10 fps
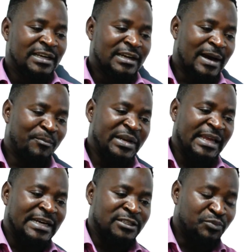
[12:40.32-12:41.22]
the company
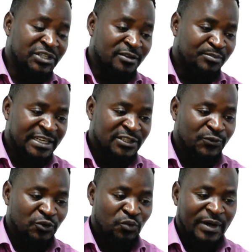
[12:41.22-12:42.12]
has put in place for
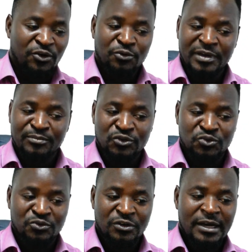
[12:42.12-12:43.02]
you, where we'll be able
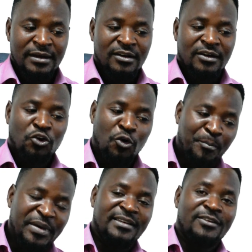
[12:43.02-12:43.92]
to
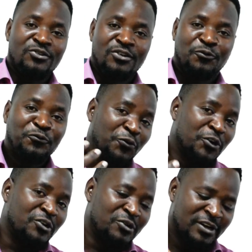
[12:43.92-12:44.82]
copy,
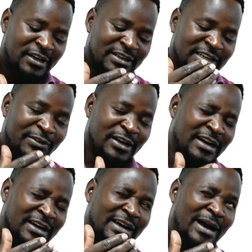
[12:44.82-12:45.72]
follow,
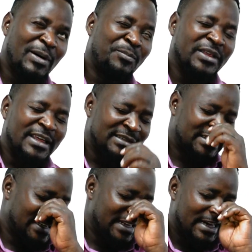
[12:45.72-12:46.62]
come up with a
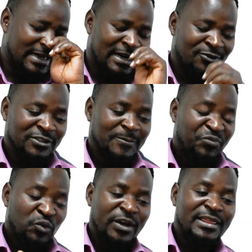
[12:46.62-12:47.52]
trading account
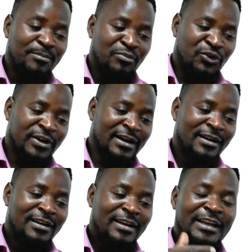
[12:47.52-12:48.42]
with a broker
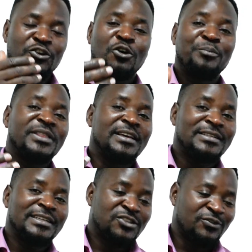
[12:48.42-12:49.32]
and copy the
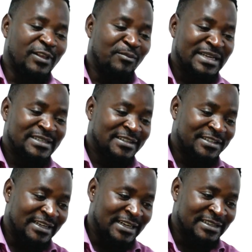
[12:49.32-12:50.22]
trades of the master
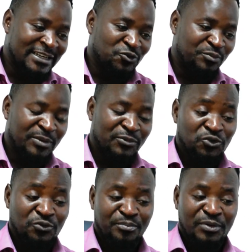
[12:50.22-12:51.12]
traders that will be able
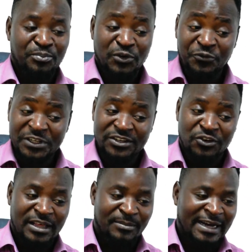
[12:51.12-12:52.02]
to be profiting on
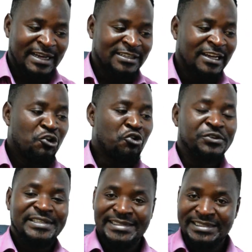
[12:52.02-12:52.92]
the market
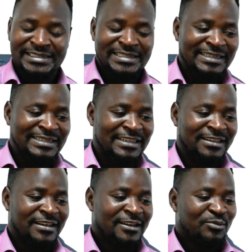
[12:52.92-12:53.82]
consistently.
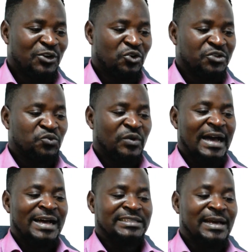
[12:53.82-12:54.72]
Because
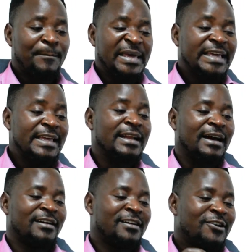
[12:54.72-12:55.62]
as a
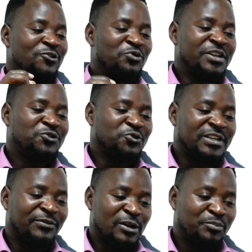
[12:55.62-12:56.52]
beginner, you need to
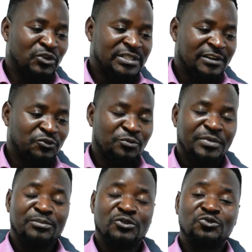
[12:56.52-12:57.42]
develop yourself to be
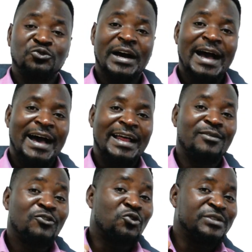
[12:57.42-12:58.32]
able to earn
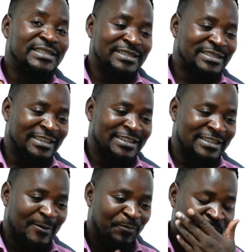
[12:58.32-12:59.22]

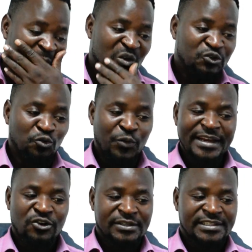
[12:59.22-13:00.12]
consistently, to win
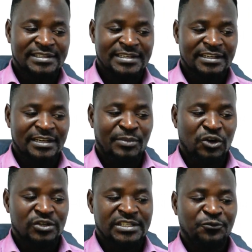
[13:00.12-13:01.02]
consistently.
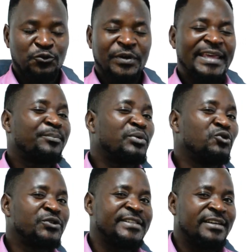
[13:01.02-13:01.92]
Because if you keep
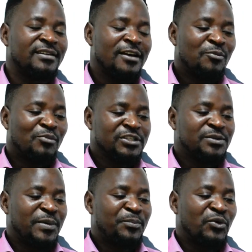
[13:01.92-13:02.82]
losing, most
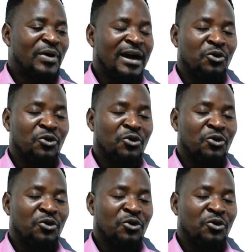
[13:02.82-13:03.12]
people are